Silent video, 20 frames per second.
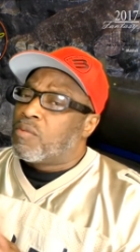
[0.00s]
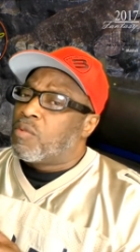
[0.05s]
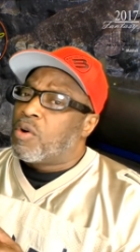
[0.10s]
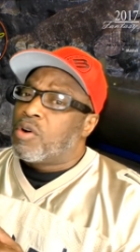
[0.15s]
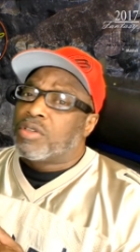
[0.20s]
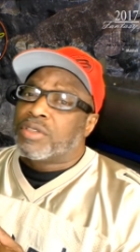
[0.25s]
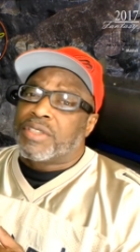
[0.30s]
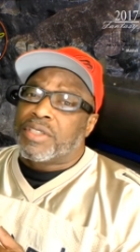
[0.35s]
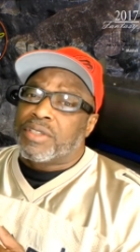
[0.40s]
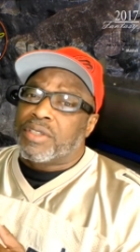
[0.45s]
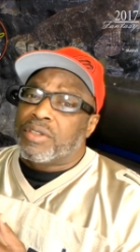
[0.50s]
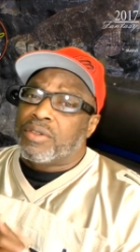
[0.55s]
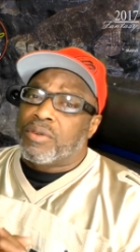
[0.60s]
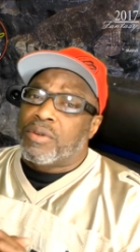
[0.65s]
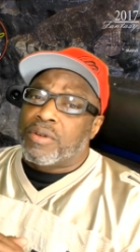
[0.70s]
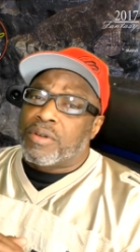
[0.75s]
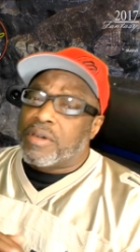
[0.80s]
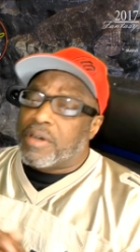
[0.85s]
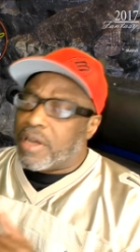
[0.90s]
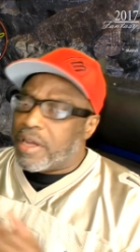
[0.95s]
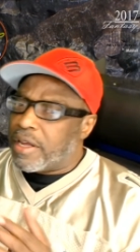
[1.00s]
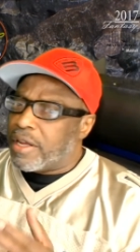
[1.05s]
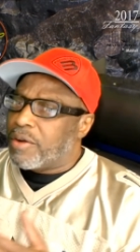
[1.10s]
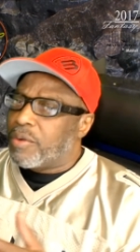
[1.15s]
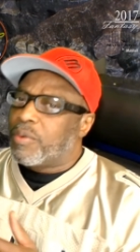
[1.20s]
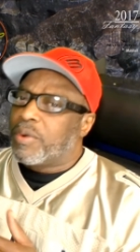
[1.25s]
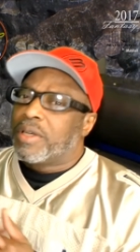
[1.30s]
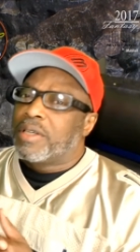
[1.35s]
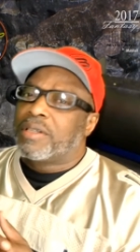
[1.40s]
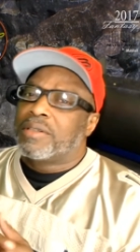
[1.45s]
Walked in the door, hey,
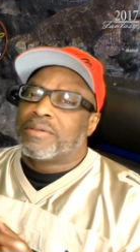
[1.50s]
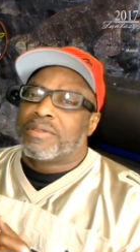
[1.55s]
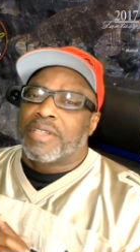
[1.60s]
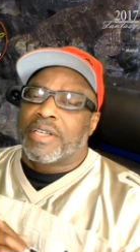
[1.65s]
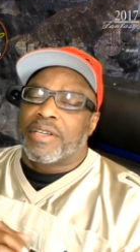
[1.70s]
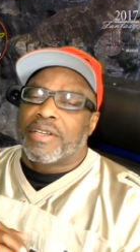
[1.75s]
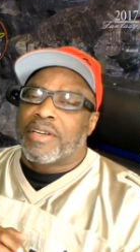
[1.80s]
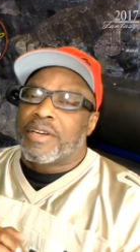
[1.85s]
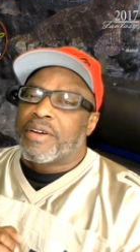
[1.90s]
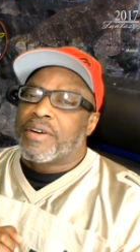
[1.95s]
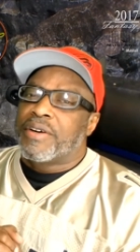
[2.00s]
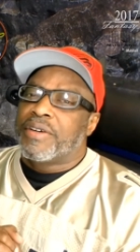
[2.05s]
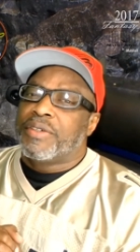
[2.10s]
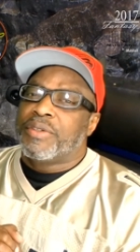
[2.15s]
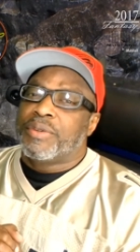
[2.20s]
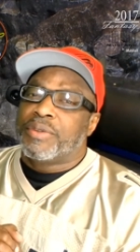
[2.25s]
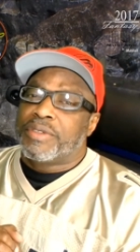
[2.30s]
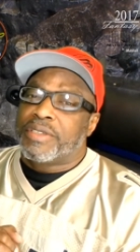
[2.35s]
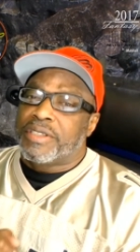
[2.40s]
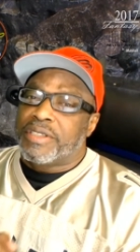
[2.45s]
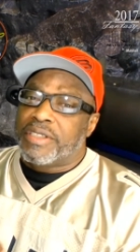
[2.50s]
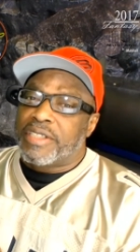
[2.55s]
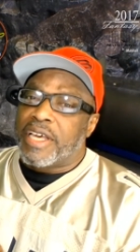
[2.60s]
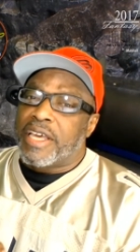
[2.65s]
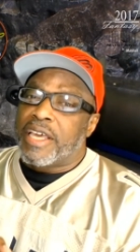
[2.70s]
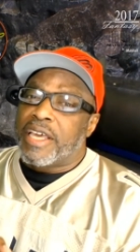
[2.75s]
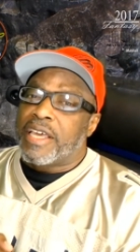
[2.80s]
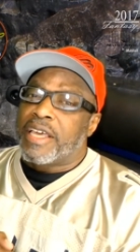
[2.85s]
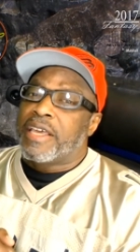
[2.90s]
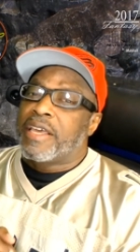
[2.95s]
we can take care of you
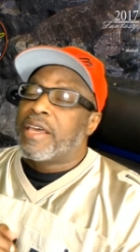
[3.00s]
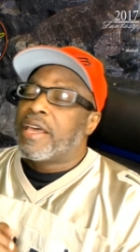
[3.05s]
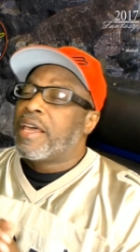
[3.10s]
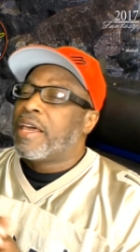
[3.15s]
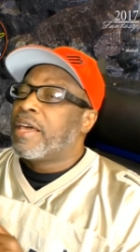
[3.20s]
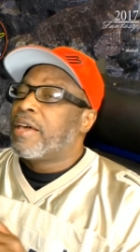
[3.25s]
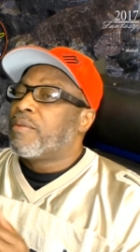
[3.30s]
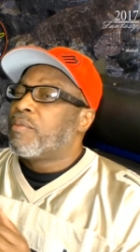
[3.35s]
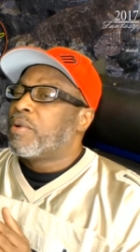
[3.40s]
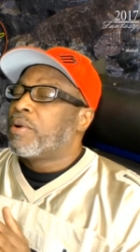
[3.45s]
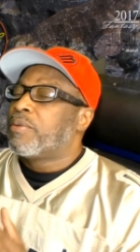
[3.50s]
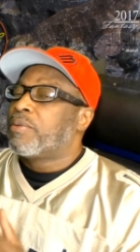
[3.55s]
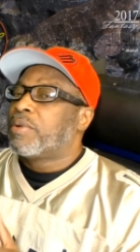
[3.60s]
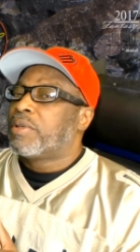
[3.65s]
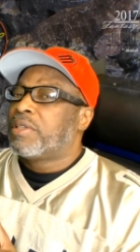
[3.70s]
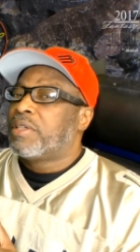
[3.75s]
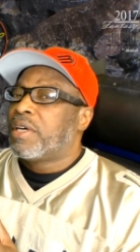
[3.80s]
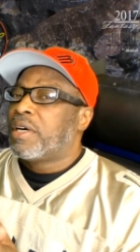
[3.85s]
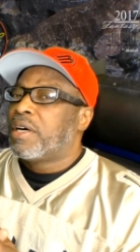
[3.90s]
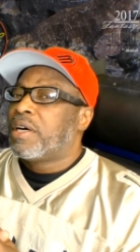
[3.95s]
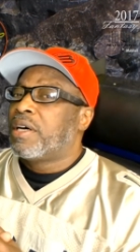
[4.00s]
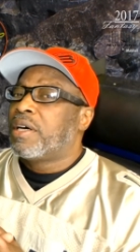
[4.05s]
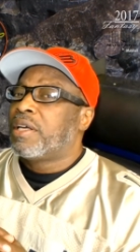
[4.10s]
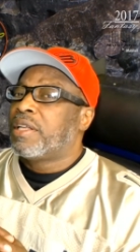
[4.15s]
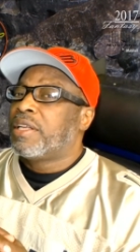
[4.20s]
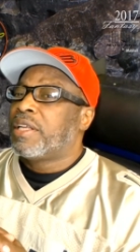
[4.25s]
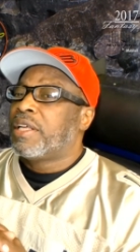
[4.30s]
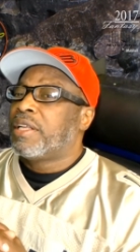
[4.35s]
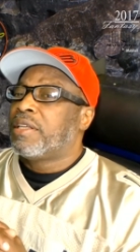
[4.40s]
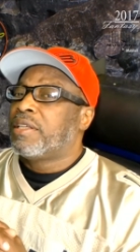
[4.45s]
today, and we were
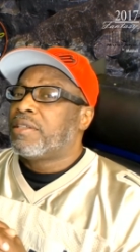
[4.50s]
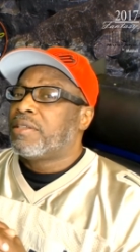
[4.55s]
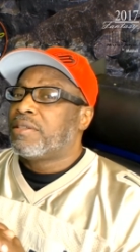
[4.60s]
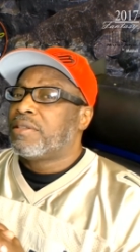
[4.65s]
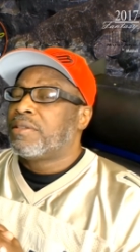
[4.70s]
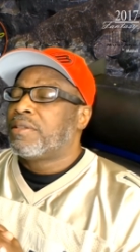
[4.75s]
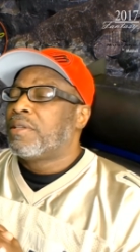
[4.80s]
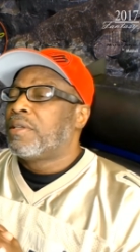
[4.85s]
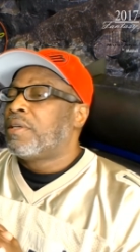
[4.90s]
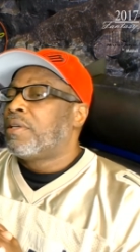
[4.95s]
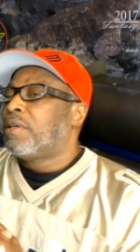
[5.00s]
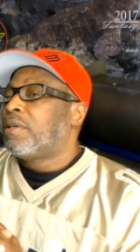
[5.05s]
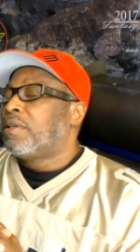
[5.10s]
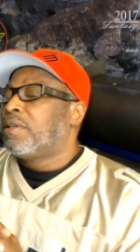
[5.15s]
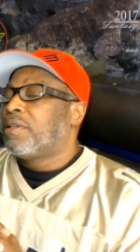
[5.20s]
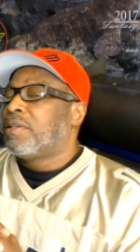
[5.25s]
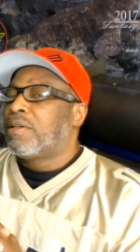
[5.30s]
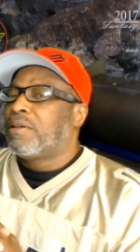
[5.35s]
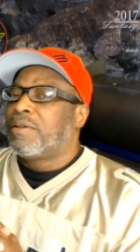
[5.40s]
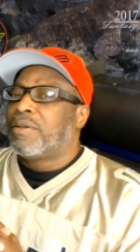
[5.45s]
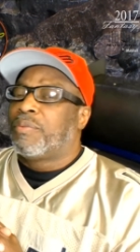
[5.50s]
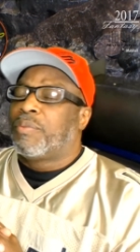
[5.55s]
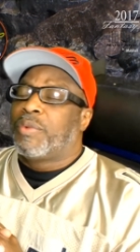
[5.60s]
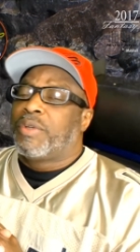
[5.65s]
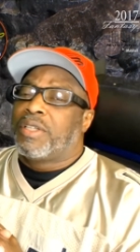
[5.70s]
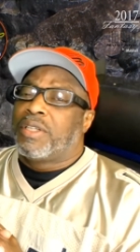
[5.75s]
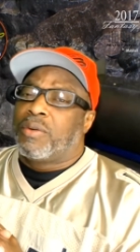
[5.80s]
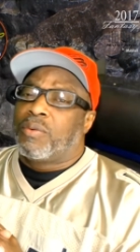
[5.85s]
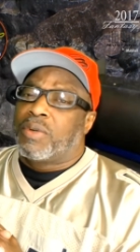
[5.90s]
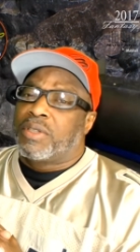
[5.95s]
done. And you know, it
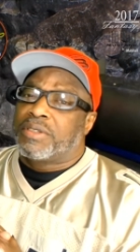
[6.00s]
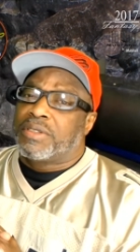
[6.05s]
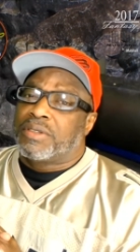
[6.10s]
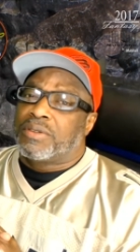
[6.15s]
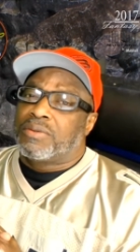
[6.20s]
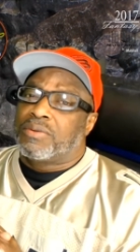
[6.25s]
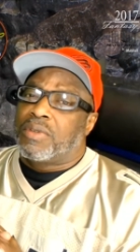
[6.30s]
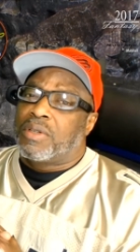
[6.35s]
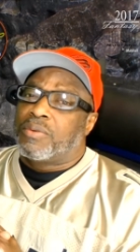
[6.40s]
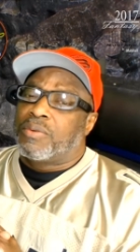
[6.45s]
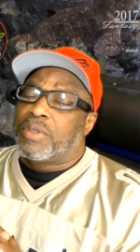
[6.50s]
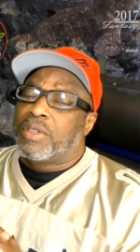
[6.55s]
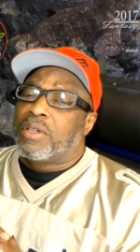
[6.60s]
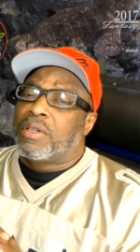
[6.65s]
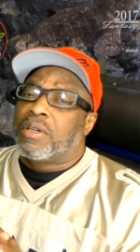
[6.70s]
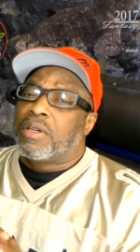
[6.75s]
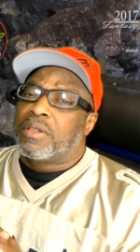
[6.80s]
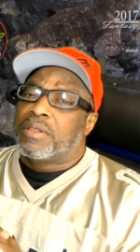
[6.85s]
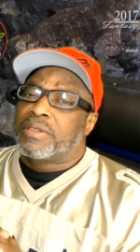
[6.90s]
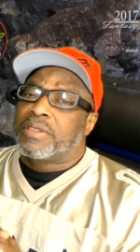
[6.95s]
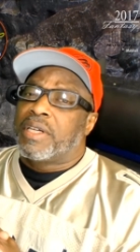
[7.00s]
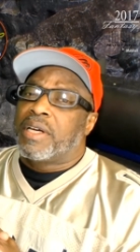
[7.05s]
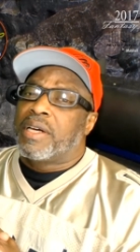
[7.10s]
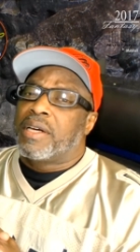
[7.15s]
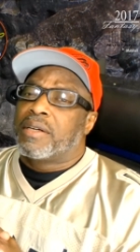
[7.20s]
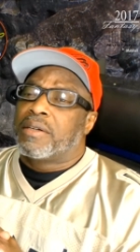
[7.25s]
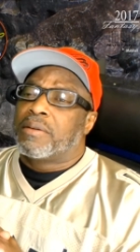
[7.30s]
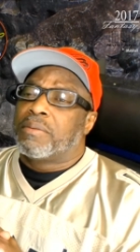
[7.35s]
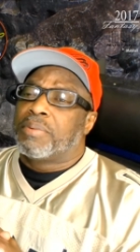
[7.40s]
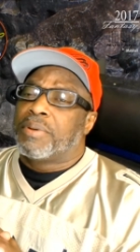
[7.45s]
really wasn't a real long
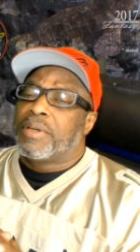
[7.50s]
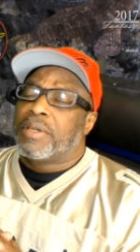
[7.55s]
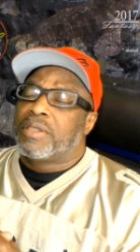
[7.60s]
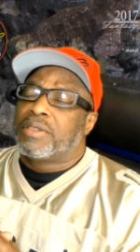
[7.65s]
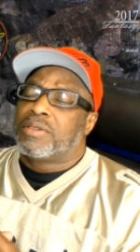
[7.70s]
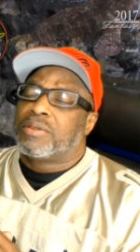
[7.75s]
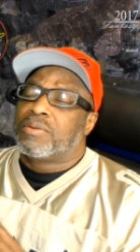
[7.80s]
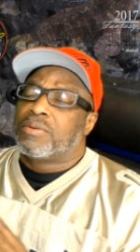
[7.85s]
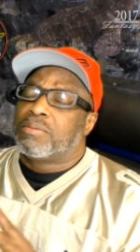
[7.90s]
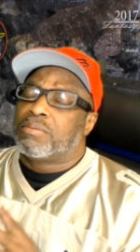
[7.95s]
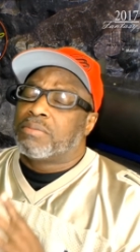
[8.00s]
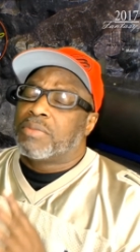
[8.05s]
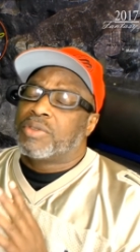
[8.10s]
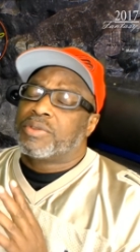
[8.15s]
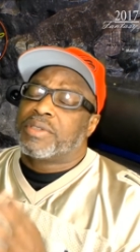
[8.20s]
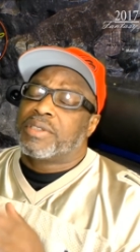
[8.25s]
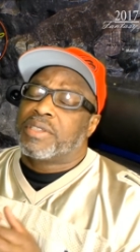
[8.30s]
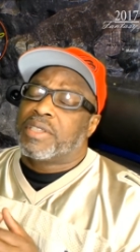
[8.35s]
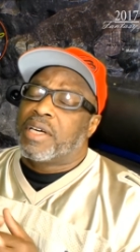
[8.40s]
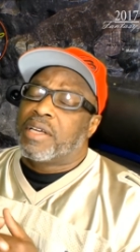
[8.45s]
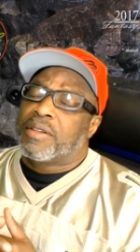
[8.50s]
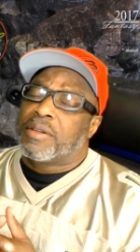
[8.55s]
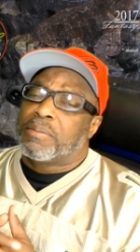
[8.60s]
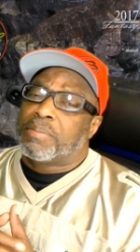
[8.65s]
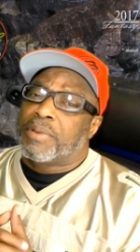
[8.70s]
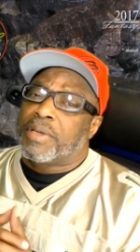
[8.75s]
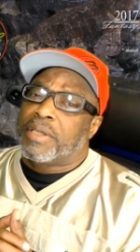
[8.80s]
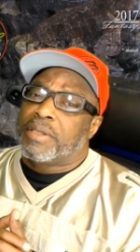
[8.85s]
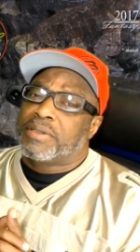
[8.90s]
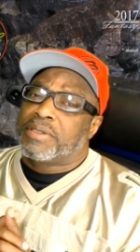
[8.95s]
time compared to most of the other
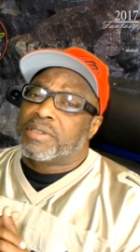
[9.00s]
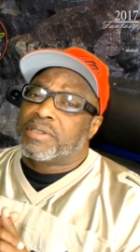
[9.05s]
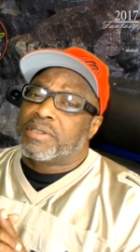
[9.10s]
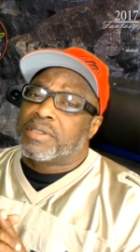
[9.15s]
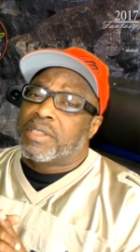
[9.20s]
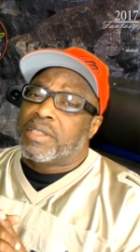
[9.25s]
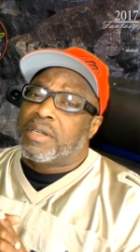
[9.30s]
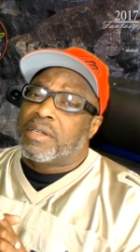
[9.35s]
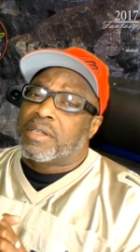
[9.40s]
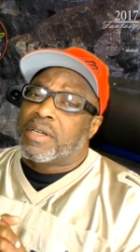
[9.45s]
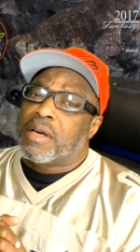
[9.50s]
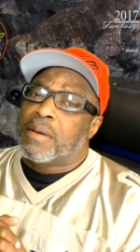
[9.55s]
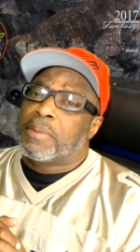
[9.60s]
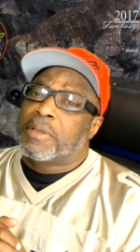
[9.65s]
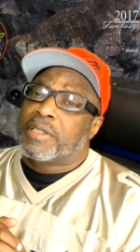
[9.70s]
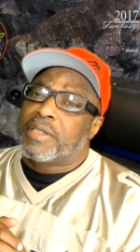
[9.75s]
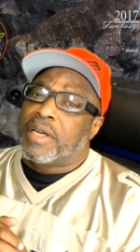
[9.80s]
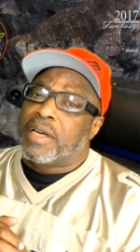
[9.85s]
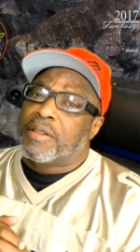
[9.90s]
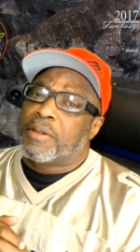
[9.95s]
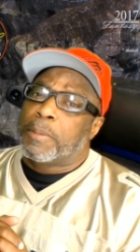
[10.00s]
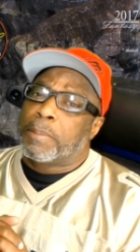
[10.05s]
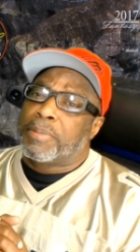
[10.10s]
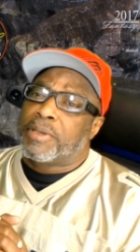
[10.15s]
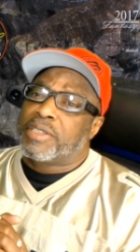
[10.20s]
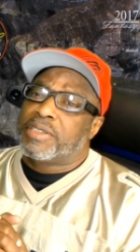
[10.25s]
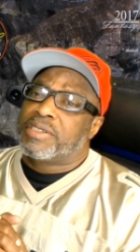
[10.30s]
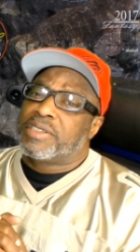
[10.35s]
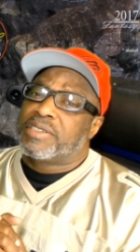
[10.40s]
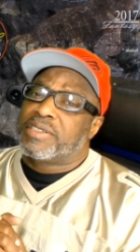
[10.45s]
places. There are a couple of the other
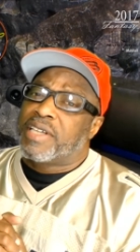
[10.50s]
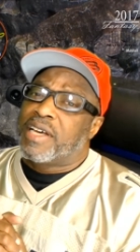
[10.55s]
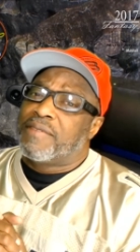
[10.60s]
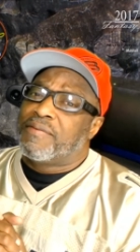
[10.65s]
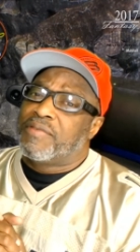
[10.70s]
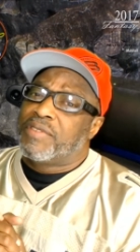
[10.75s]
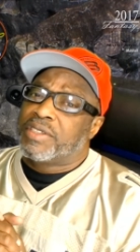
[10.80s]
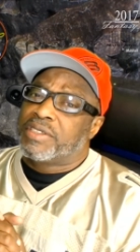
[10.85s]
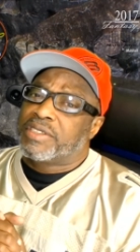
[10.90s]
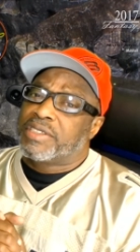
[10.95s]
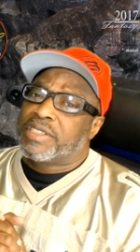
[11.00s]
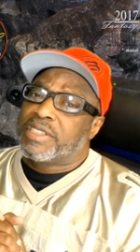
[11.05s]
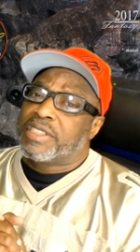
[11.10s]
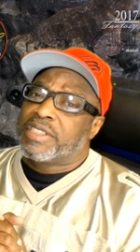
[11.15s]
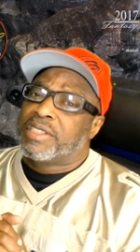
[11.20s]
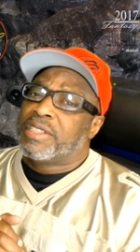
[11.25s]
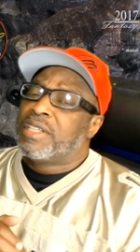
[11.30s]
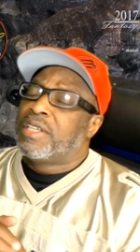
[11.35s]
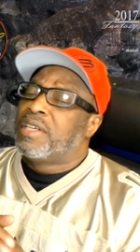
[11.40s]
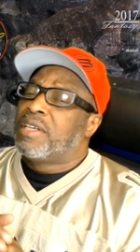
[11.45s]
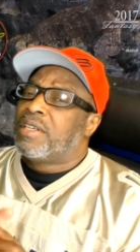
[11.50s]
places I visited.